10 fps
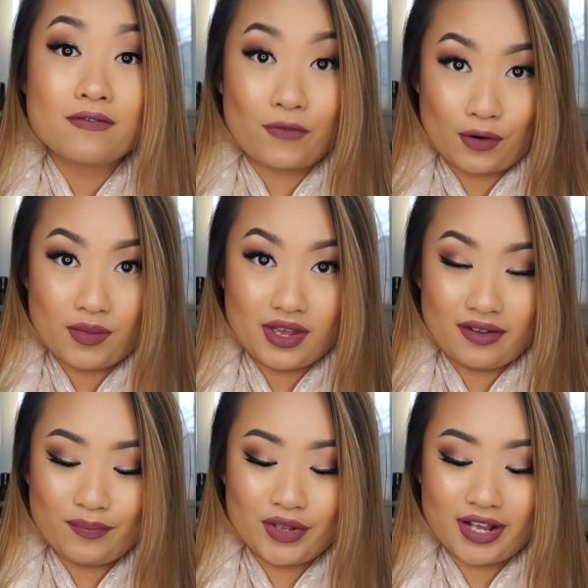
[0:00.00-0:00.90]
for me
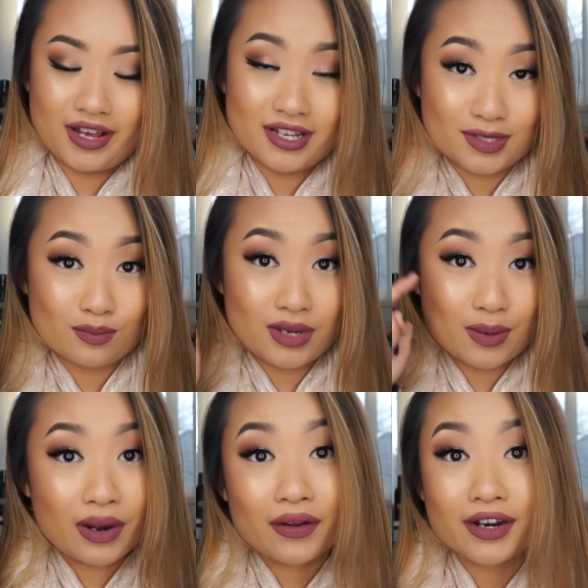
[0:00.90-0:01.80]
because my
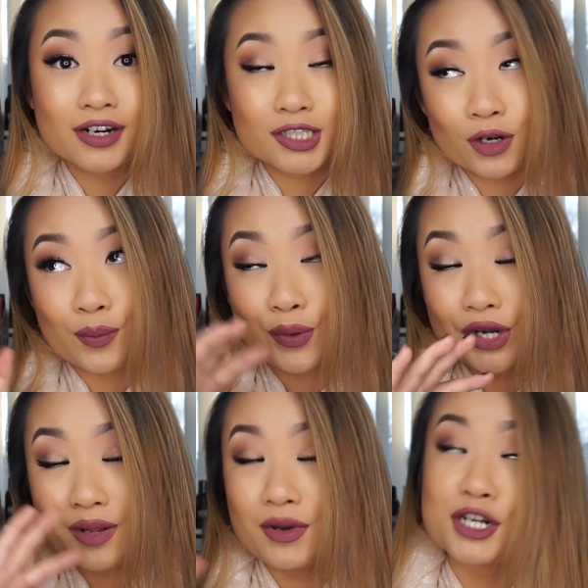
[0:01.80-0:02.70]
brow hairs are
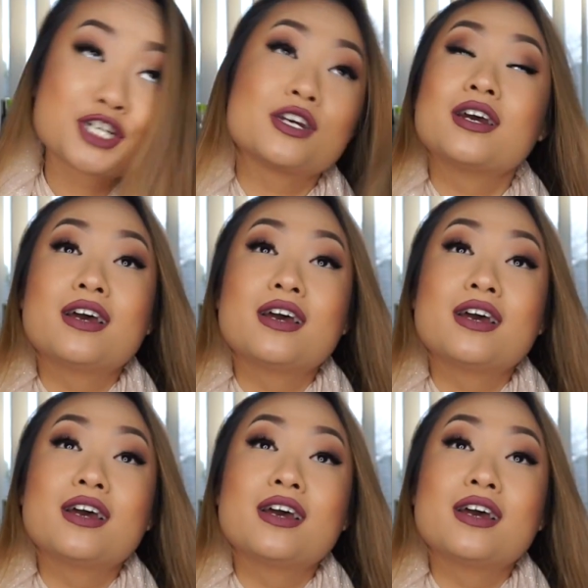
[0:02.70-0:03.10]
pretty much